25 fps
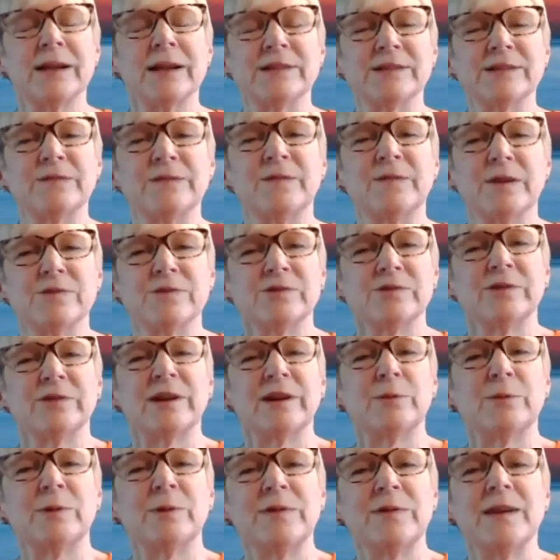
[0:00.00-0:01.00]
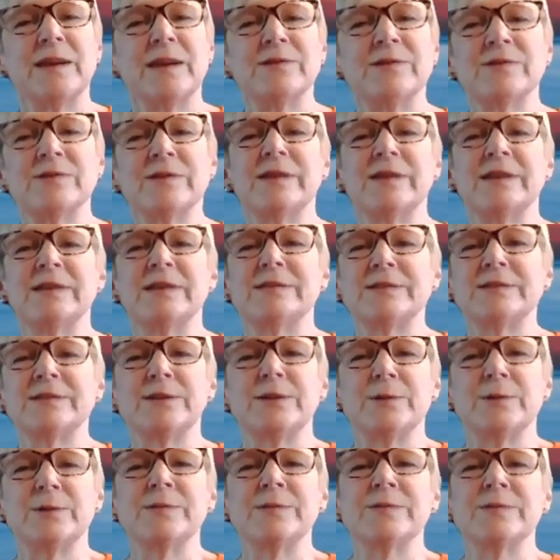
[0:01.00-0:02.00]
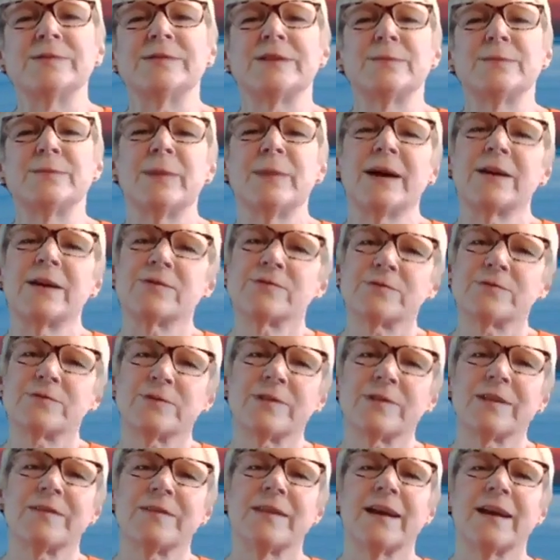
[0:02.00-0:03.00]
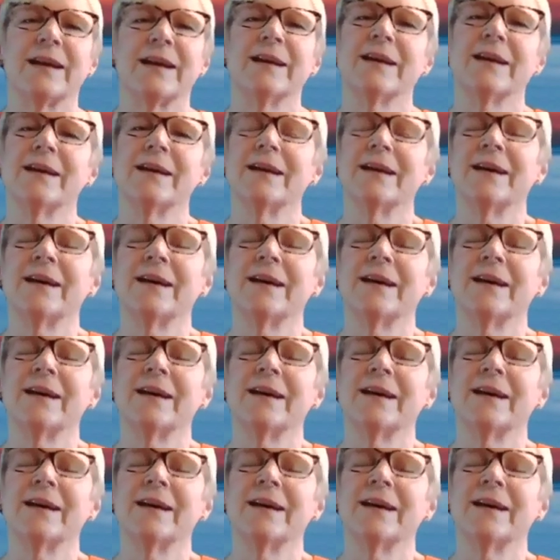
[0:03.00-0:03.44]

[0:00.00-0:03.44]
individually with each of these students to make sure that they